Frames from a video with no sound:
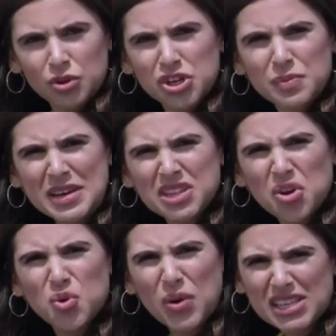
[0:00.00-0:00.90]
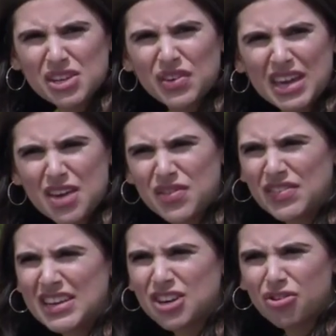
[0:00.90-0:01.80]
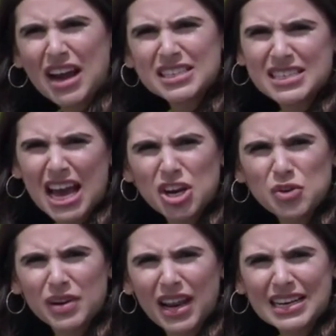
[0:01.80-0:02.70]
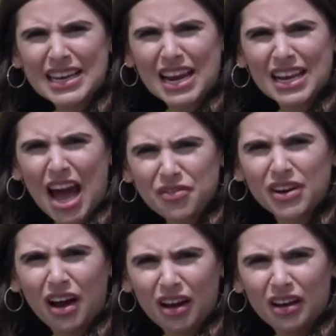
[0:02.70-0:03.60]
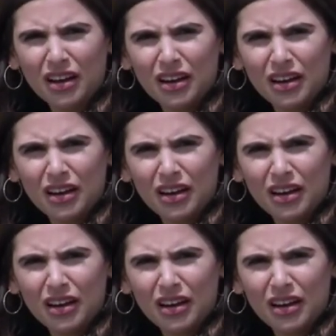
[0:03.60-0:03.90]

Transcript: Would you be so quick to forgive if he'd cracked his head open like Leanna Kavanagh?